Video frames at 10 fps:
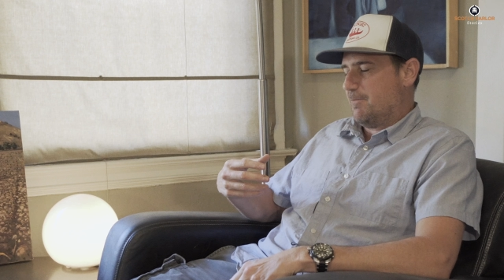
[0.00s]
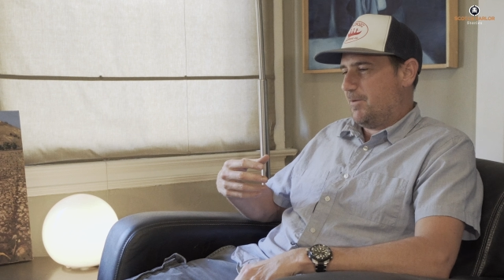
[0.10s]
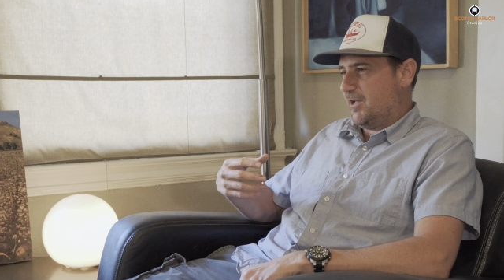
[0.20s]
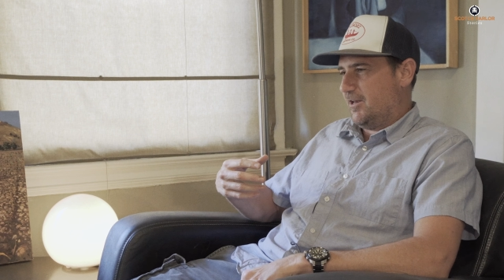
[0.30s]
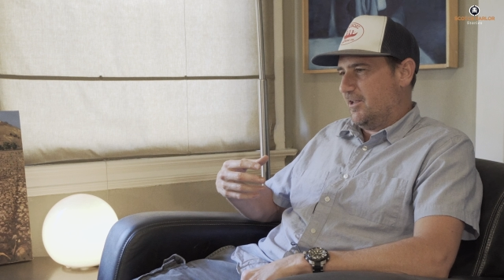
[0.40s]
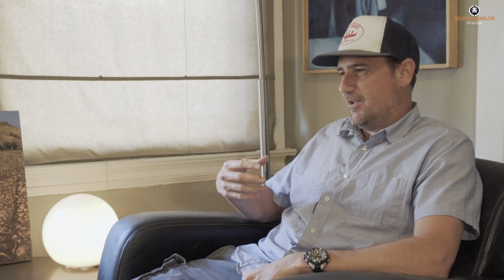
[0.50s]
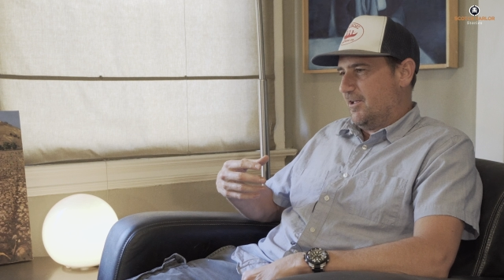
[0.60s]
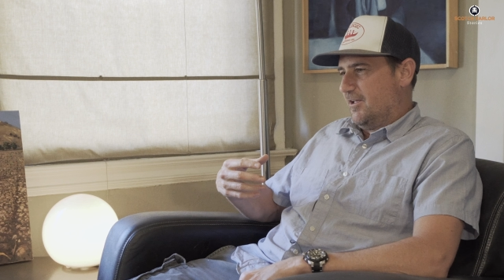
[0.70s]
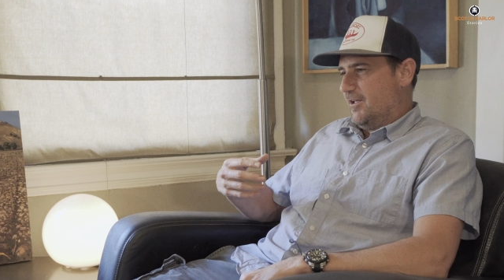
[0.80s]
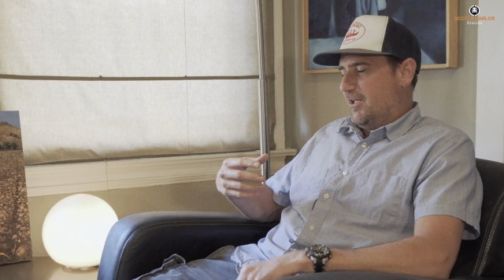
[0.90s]
but
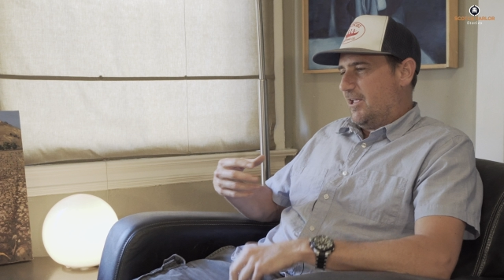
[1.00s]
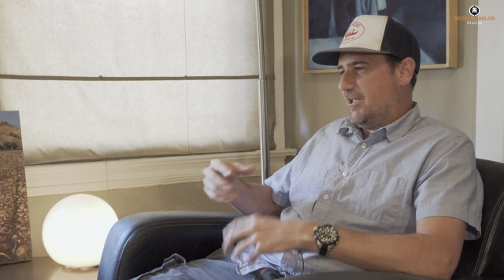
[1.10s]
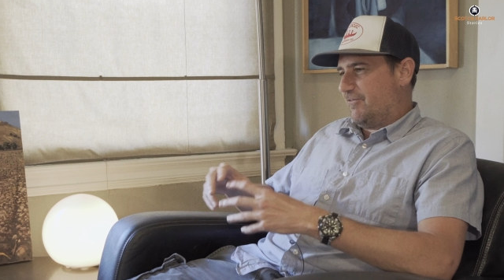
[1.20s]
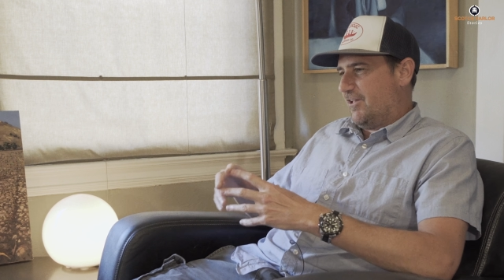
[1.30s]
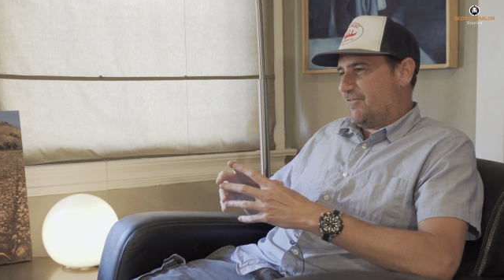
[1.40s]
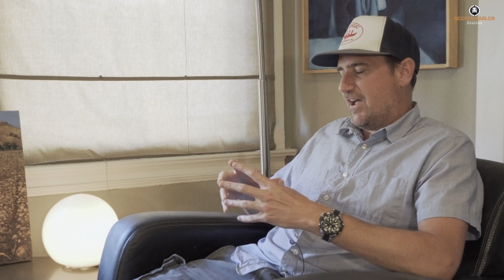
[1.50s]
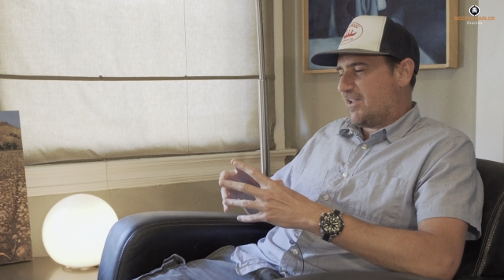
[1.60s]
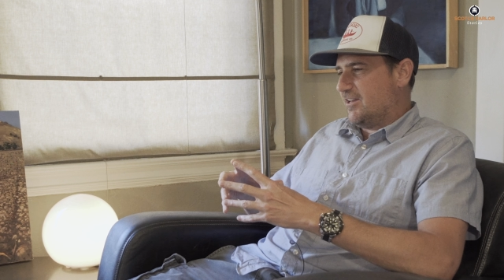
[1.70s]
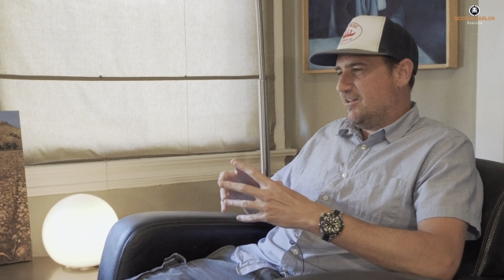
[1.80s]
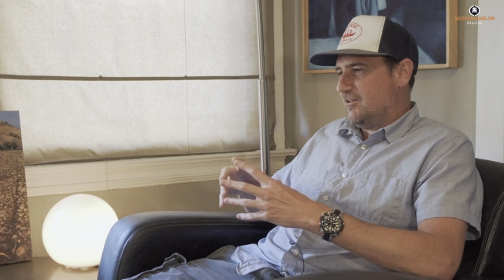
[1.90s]
if
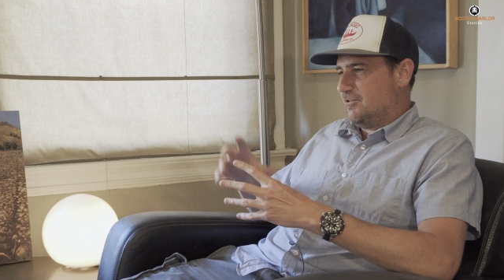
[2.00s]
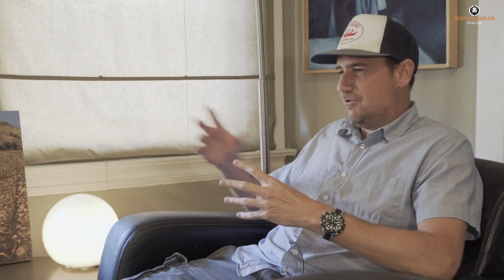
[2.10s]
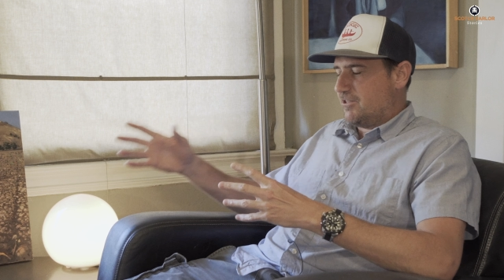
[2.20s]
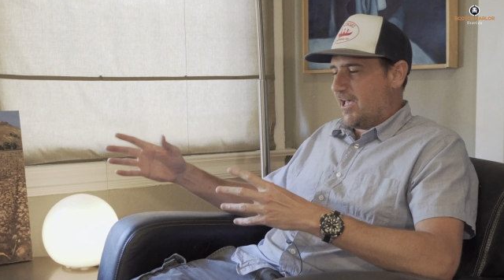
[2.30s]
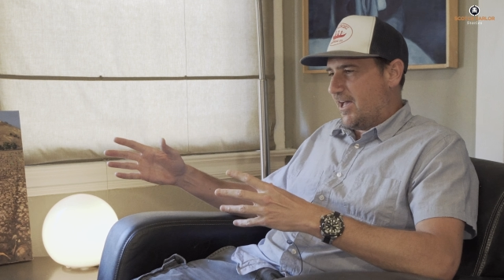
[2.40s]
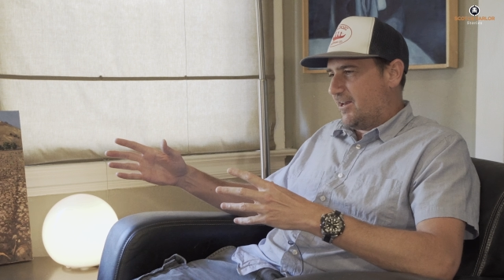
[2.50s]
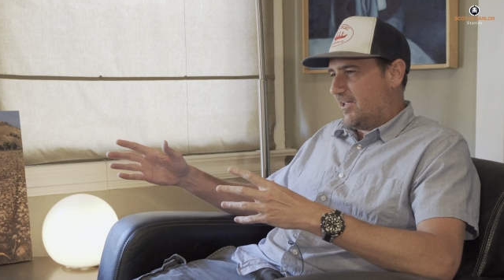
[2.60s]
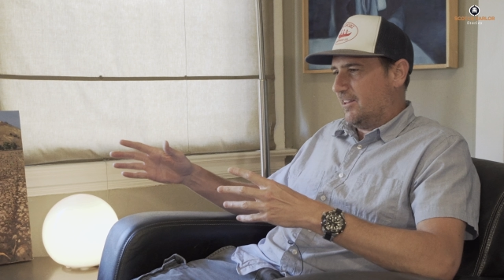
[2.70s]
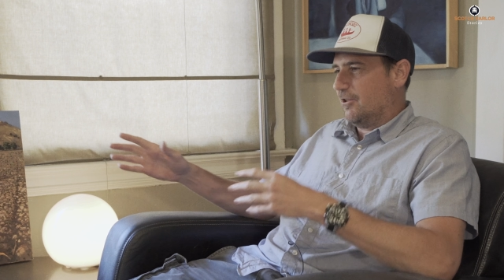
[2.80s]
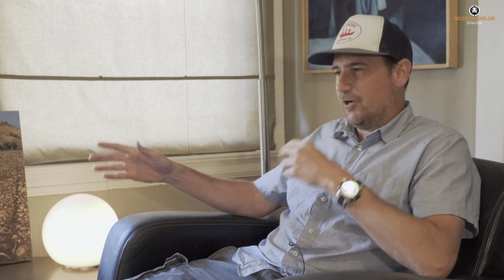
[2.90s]
I can do that
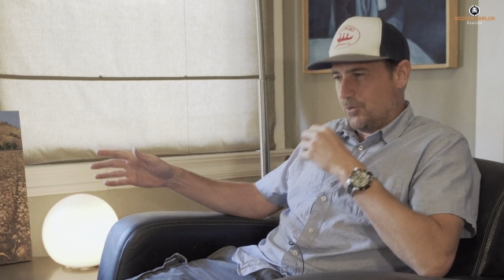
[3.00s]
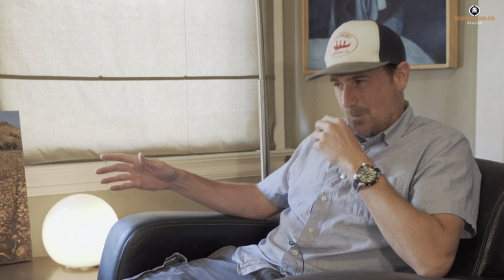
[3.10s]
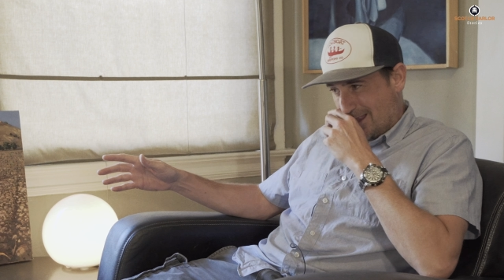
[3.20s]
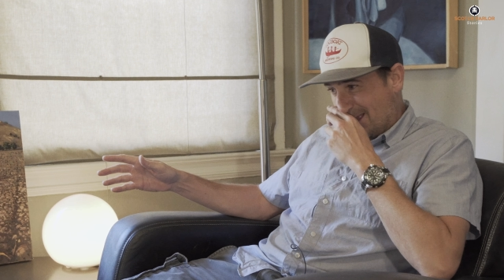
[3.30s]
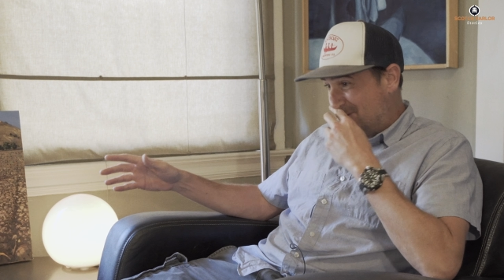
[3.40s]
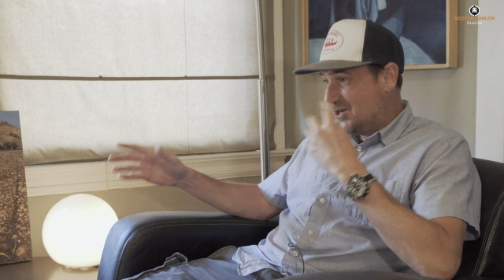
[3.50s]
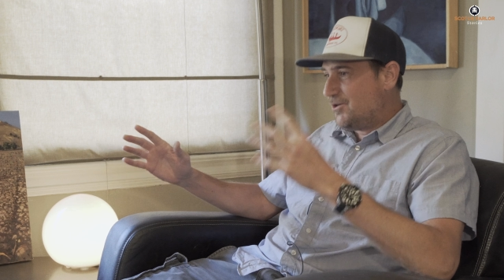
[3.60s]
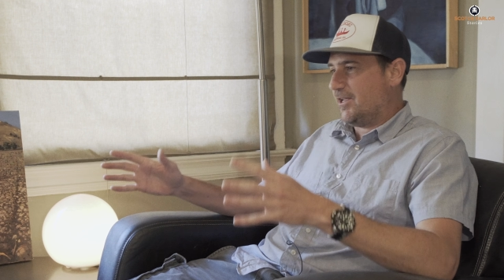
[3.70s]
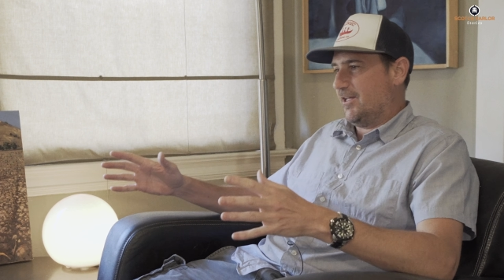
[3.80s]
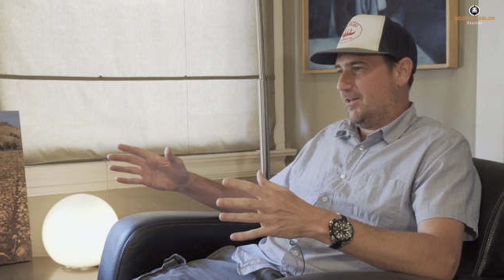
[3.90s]
and learn while I'm
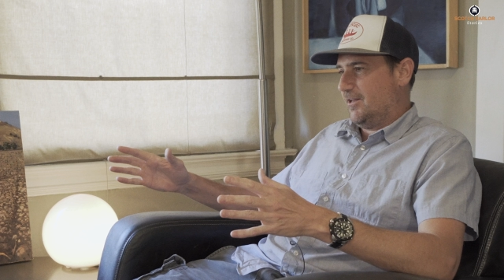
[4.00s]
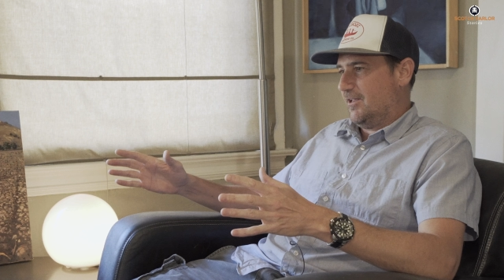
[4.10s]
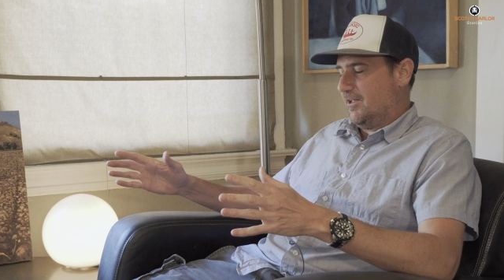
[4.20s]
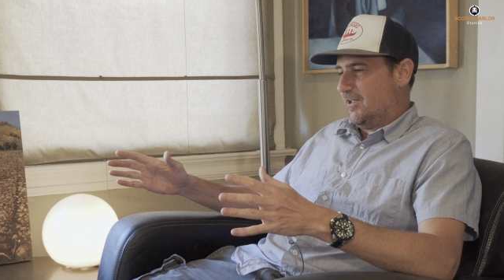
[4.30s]
doing it,